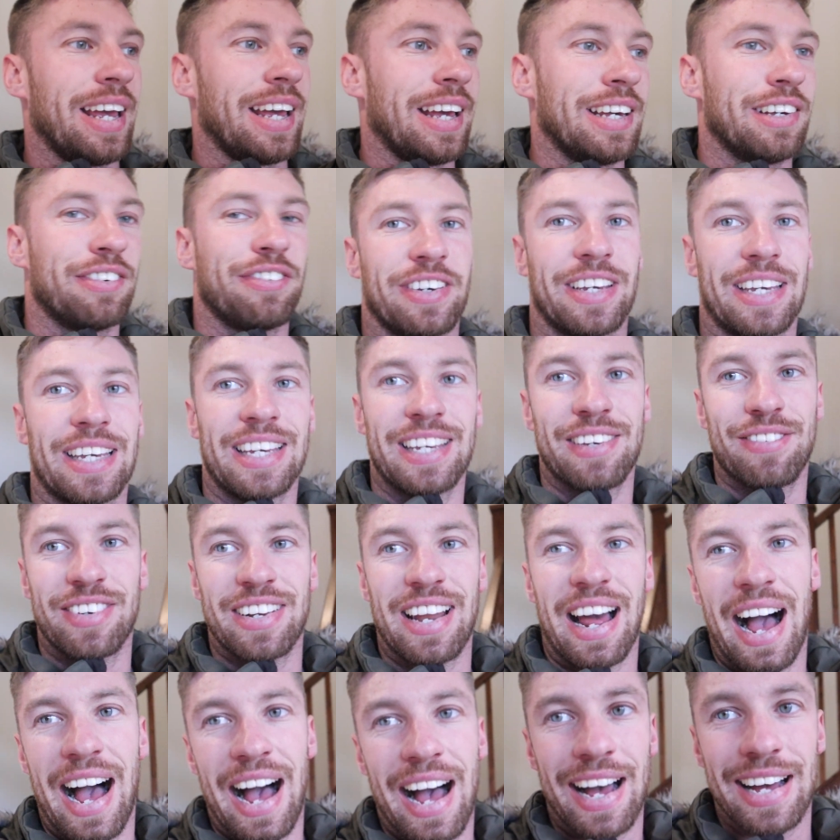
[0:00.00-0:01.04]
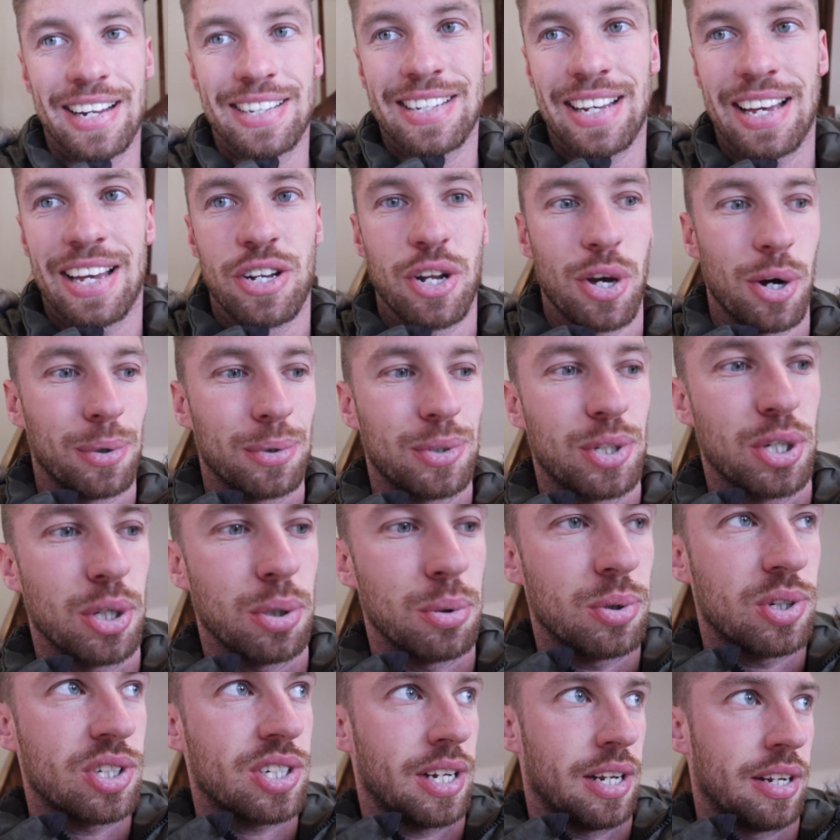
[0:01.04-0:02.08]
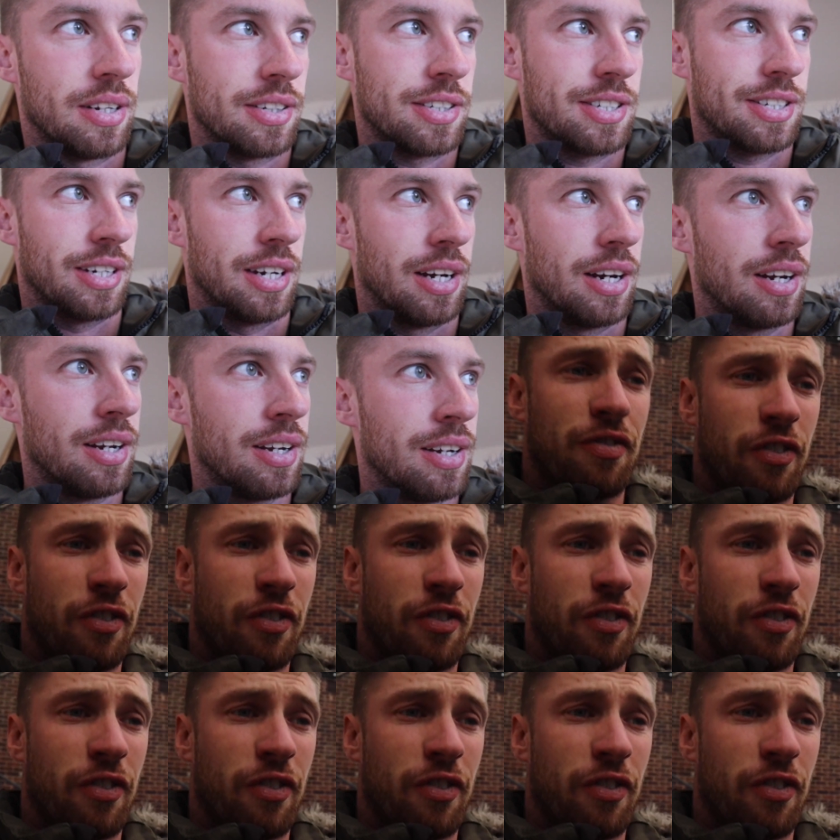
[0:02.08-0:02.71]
if it even had an O two sensor.